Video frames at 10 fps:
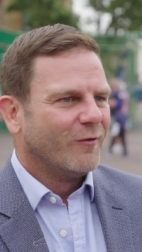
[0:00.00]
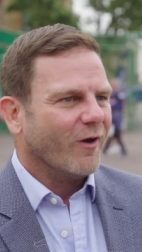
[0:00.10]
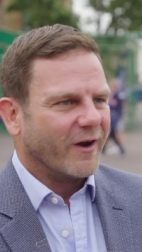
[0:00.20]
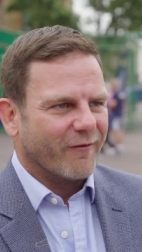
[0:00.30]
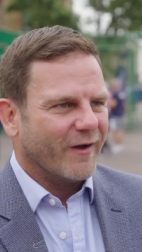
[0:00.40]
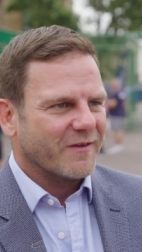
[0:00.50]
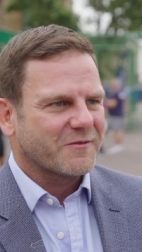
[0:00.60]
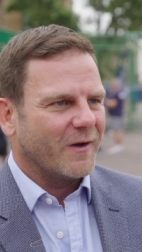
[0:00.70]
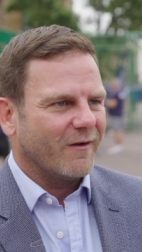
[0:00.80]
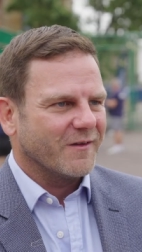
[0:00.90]
running around a
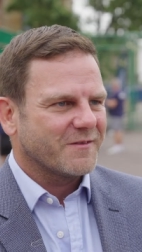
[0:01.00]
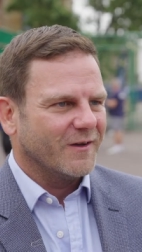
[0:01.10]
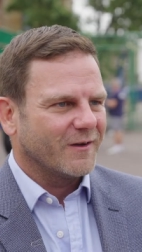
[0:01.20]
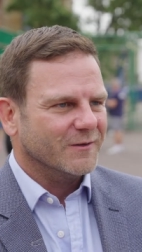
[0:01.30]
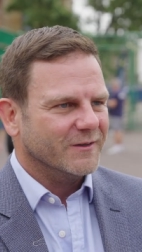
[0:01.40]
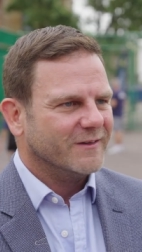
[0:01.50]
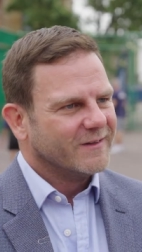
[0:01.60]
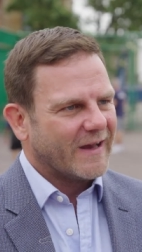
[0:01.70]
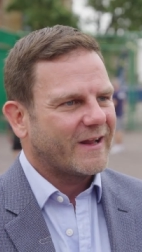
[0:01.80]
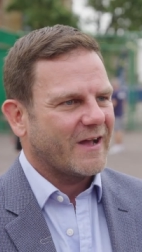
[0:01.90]
square in a circle and,
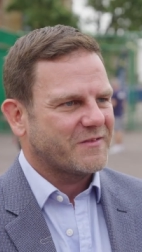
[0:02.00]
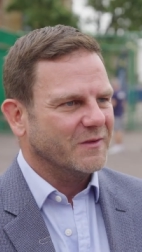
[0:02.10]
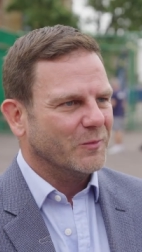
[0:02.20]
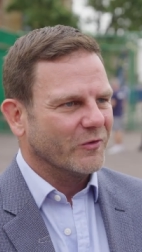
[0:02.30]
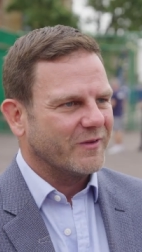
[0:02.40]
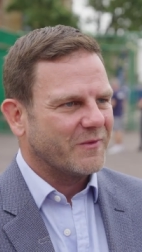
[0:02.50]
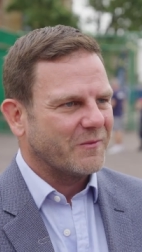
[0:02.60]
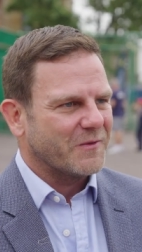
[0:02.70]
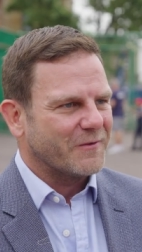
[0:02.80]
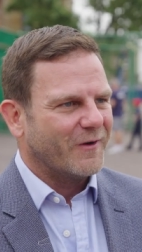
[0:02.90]
and catching the ball
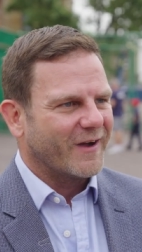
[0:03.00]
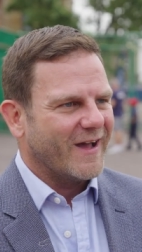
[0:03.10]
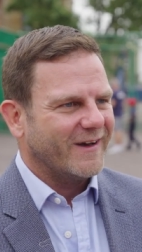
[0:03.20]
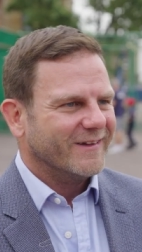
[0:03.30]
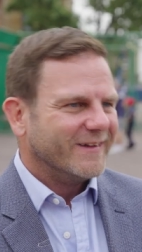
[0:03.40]
sometimes with the wrong hand